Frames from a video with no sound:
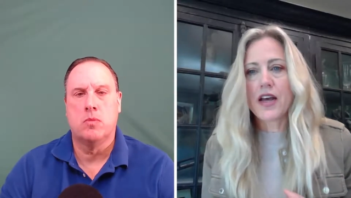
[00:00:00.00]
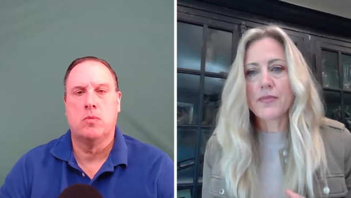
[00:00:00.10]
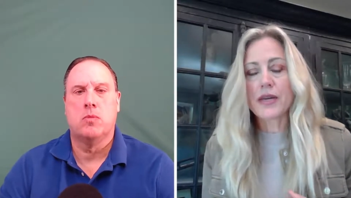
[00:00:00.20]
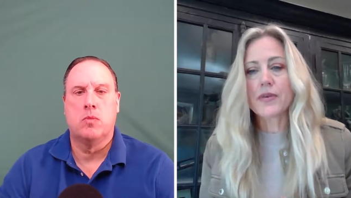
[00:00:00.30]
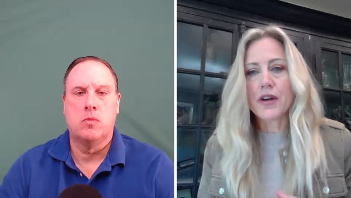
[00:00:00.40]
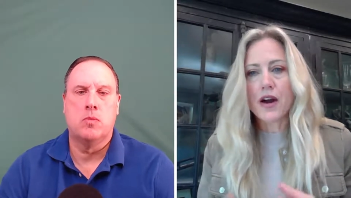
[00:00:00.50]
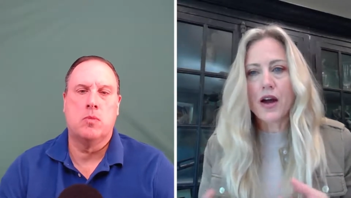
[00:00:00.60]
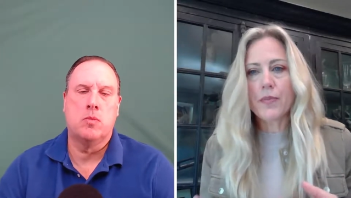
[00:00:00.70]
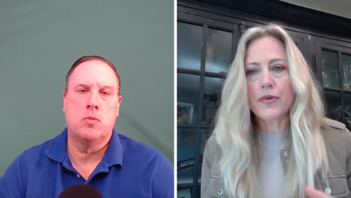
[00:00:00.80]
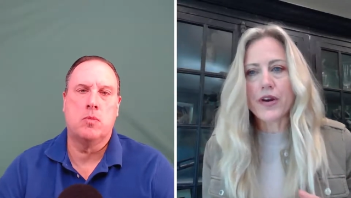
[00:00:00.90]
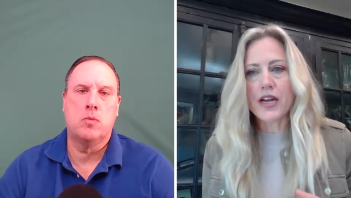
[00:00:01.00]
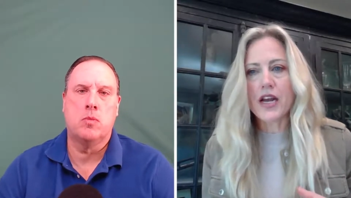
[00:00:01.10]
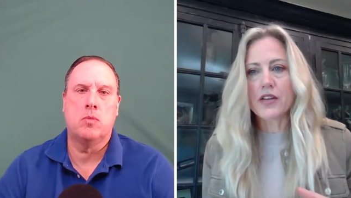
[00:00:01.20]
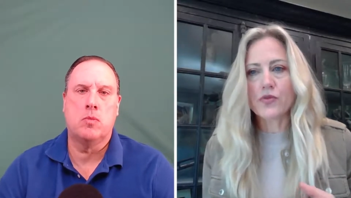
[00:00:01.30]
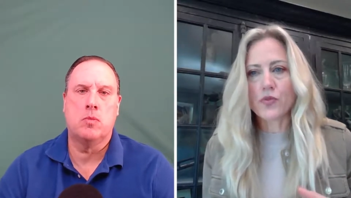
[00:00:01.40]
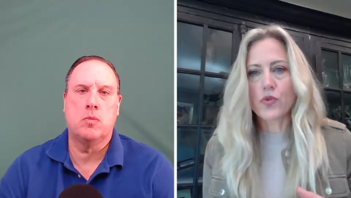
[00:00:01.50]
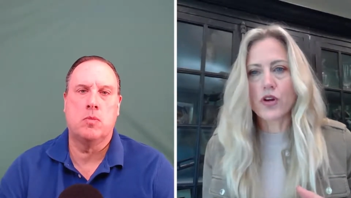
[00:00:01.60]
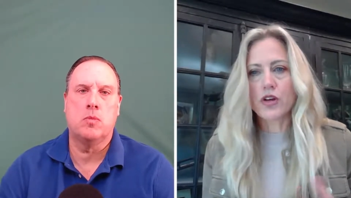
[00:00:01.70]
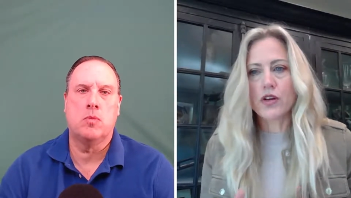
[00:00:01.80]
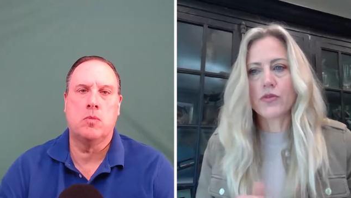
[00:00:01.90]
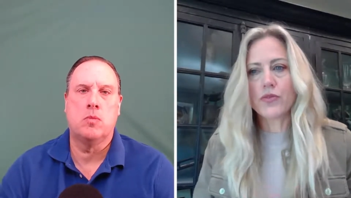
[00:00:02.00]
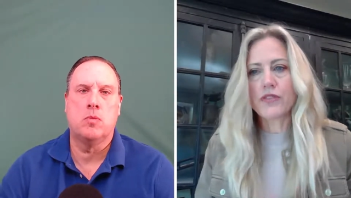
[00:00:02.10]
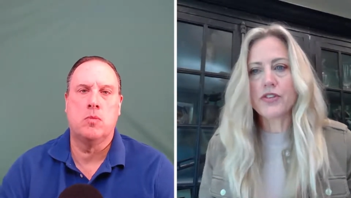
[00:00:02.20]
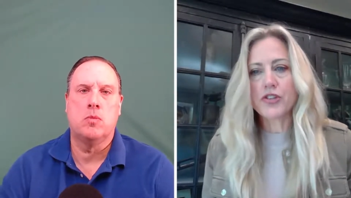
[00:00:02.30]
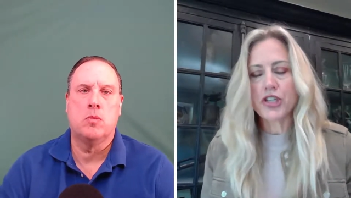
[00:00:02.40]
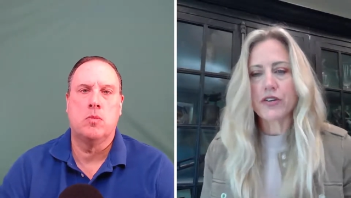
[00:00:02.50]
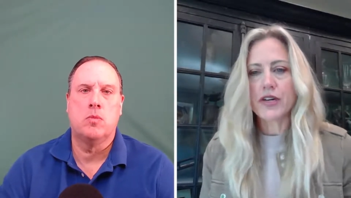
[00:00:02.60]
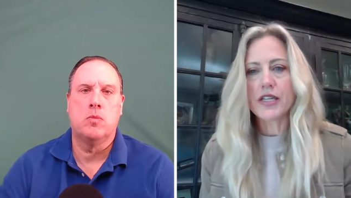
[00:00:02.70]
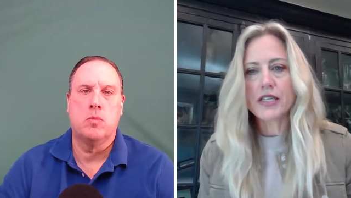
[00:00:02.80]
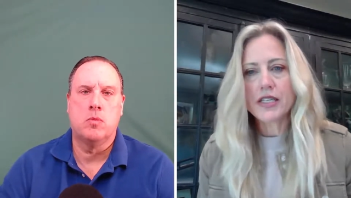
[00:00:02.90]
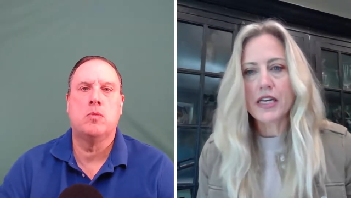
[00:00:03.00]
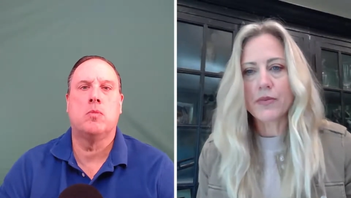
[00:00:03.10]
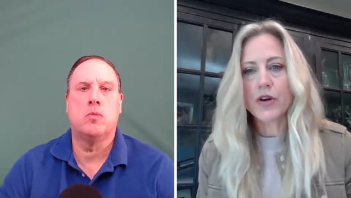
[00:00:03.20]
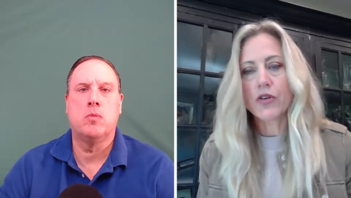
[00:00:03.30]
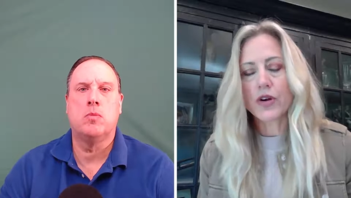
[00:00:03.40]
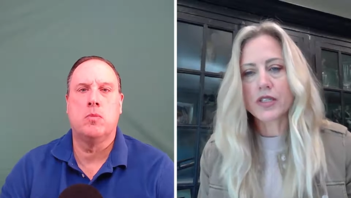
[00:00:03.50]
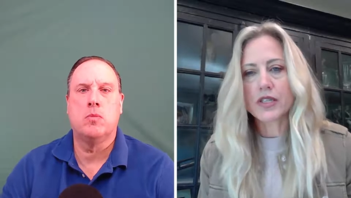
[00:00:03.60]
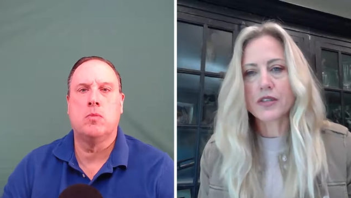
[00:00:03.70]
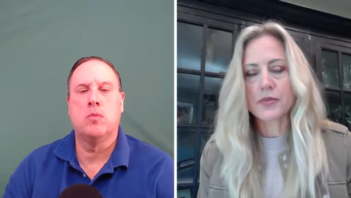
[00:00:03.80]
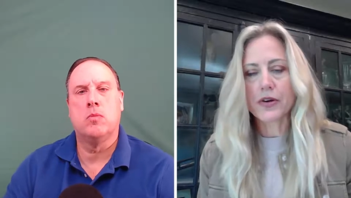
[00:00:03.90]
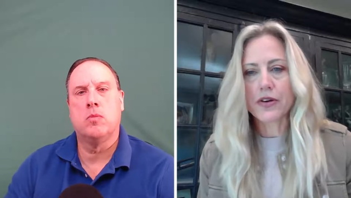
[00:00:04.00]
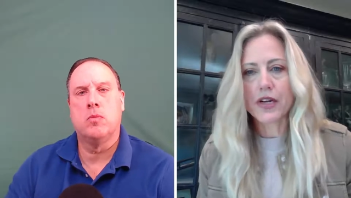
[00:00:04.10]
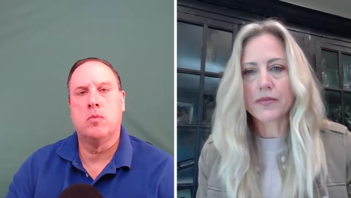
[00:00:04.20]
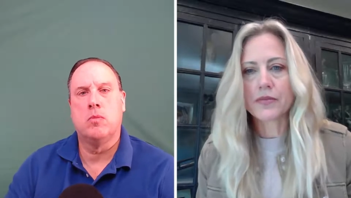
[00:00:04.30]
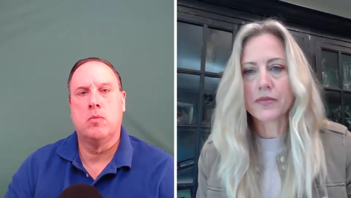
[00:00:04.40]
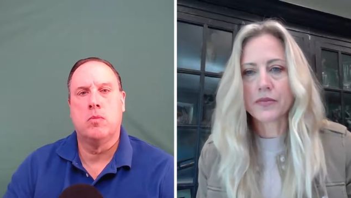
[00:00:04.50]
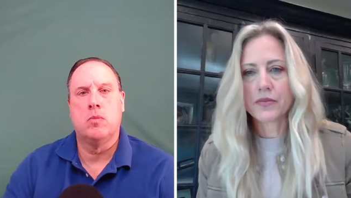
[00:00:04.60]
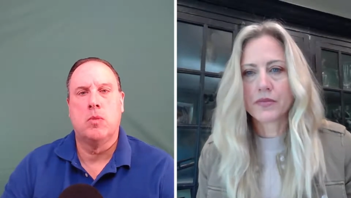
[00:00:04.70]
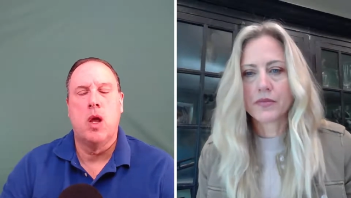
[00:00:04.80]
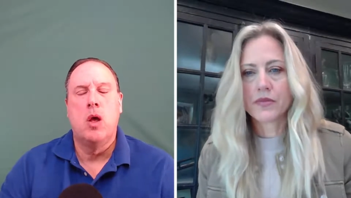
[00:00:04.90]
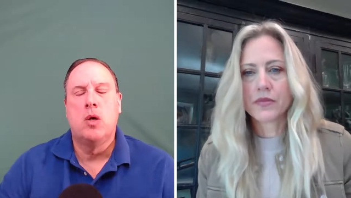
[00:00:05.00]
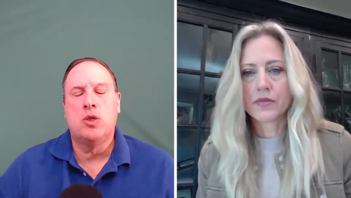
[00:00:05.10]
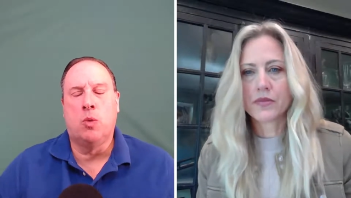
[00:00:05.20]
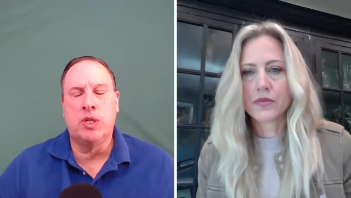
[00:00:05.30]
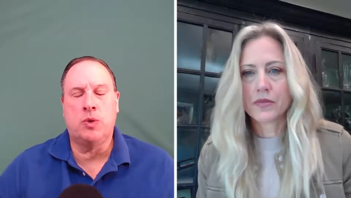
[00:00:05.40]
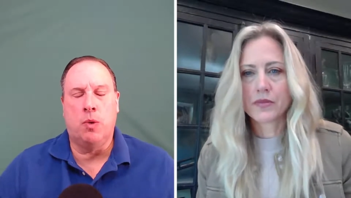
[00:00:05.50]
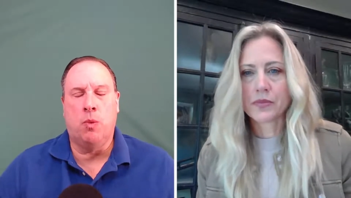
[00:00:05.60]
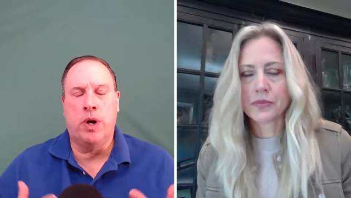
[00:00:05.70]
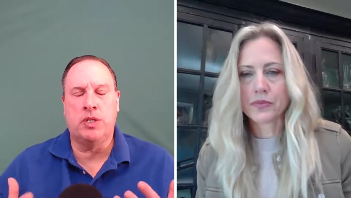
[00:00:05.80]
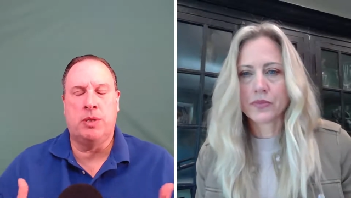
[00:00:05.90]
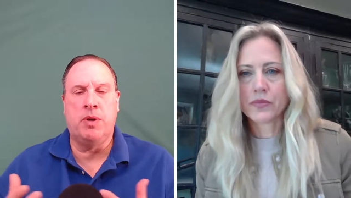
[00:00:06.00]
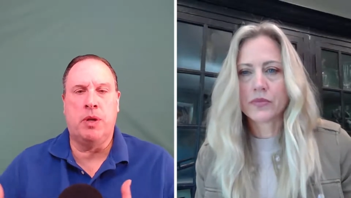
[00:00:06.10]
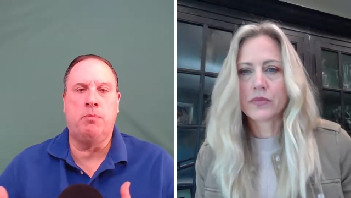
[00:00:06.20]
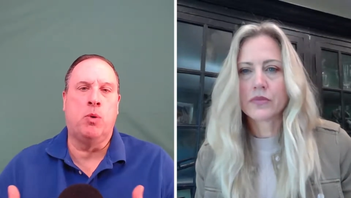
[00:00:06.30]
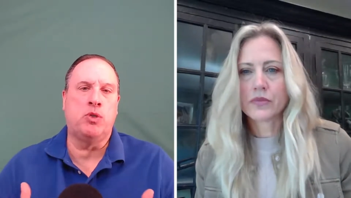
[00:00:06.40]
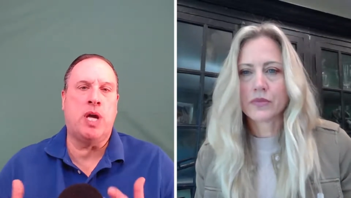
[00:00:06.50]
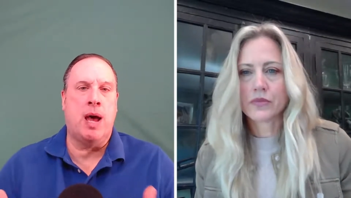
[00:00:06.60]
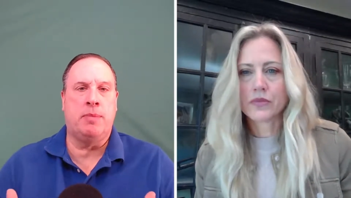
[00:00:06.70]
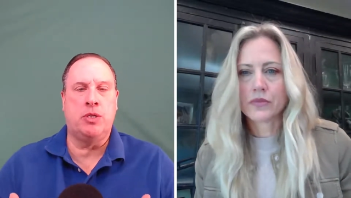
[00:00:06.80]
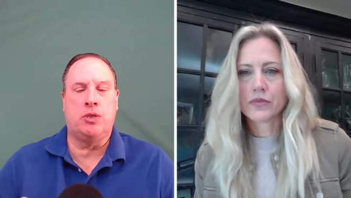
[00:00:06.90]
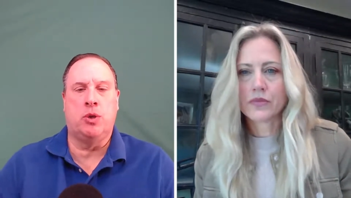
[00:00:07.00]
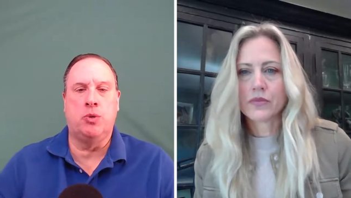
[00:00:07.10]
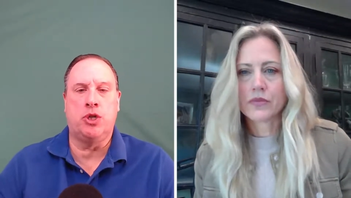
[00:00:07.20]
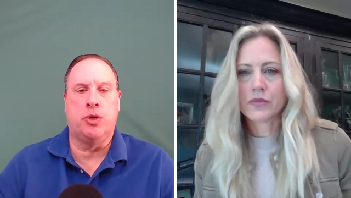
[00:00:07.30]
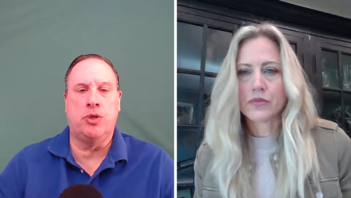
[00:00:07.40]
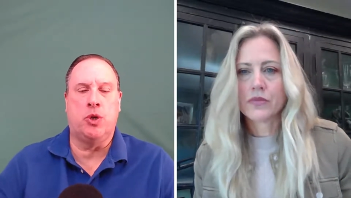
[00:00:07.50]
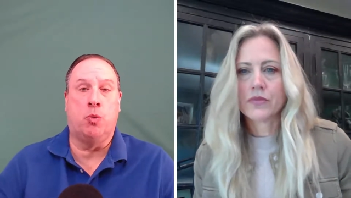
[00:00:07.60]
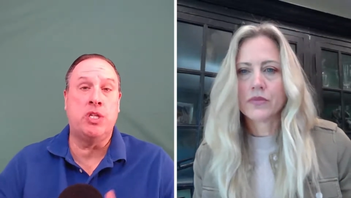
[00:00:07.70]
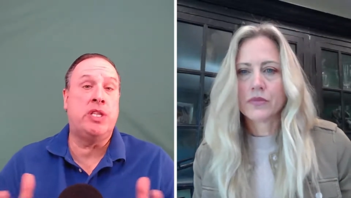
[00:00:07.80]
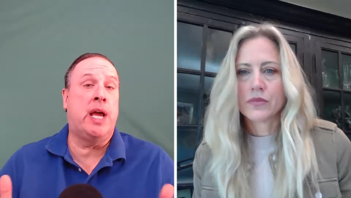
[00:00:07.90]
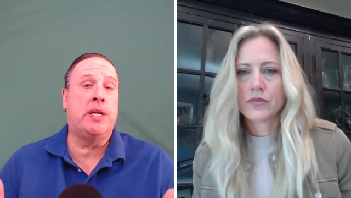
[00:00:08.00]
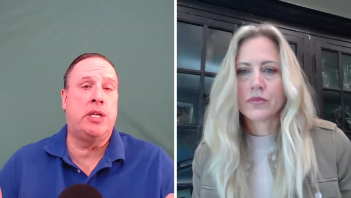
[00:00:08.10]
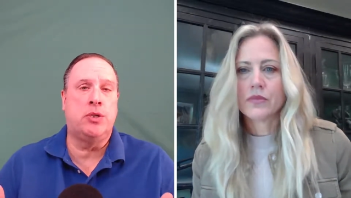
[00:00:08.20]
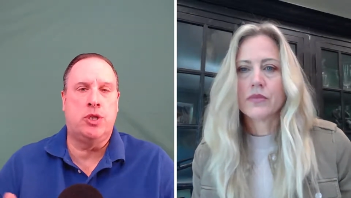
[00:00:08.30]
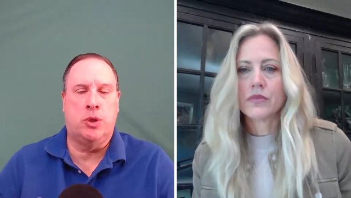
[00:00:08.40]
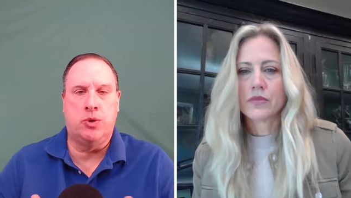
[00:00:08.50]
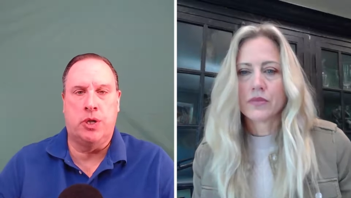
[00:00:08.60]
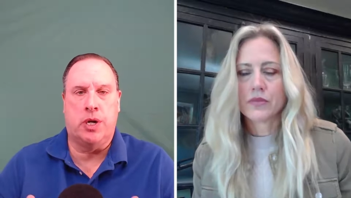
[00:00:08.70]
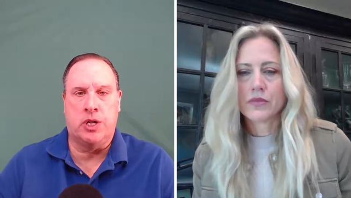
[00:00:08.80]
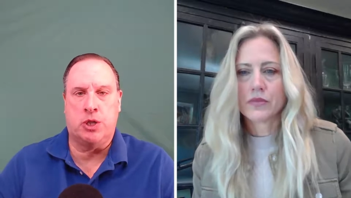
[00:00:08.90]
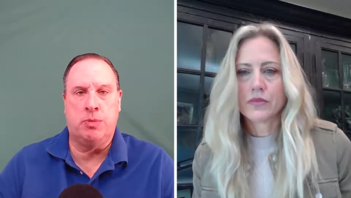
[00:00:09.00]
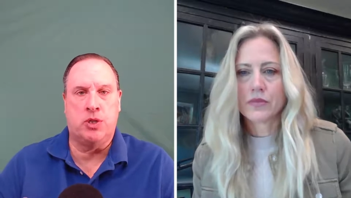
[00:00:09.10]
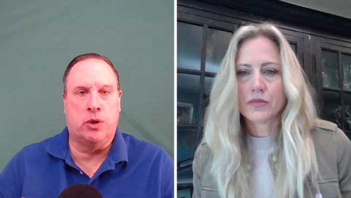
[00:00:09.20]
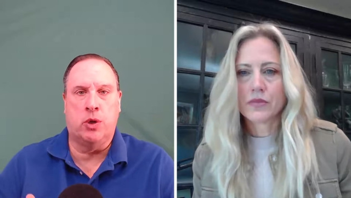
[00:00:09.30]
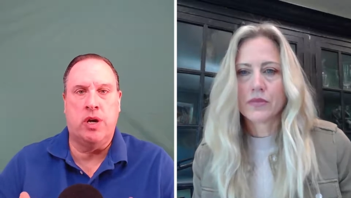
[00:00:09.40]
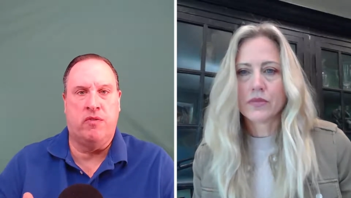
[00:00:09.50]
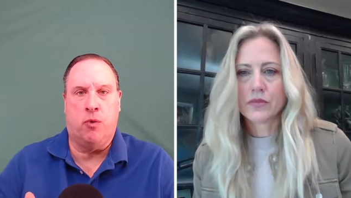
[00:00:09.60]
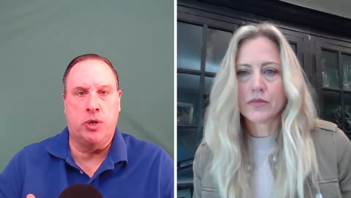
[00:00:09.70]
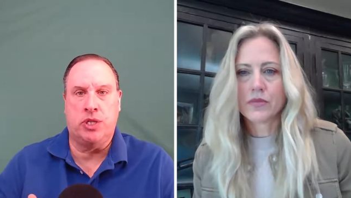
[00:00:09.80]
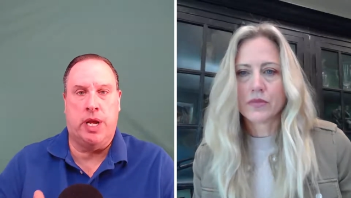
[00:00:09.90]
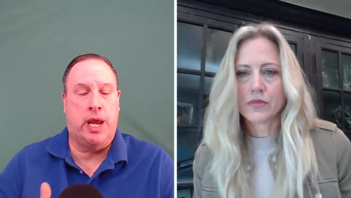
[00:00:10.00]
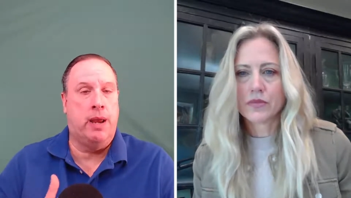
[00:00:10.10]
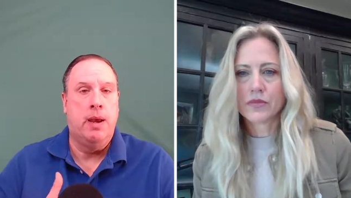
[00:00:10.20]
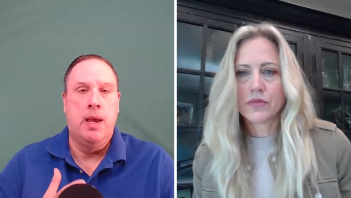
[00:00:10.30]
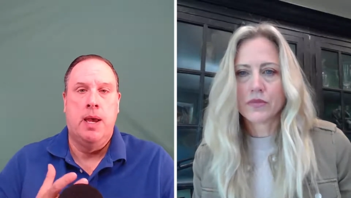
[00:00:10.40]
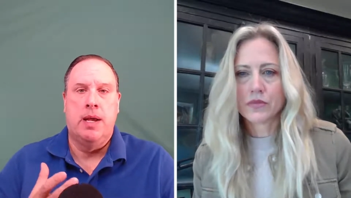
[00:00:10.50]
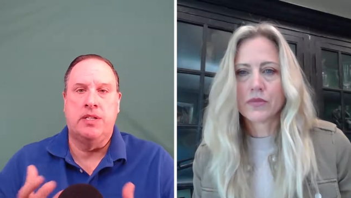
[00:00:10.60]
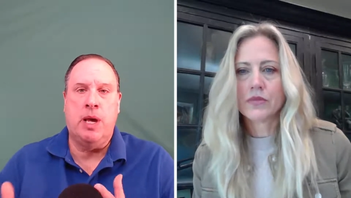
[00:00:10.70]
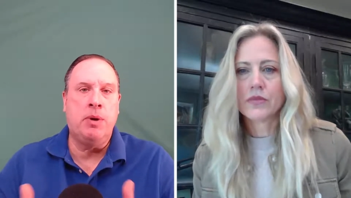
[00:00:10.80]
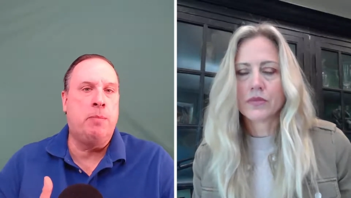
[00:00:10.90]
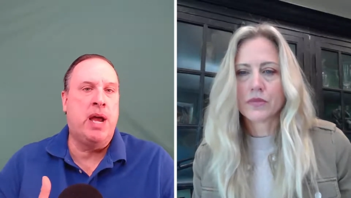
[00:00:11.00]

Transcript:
Speaker 1: and be able to operate as one revenue generating team across sales marketing
Speaker 2: so what's what are some of the most common solutions or what's the ideal solution customers are looking for today? Because I would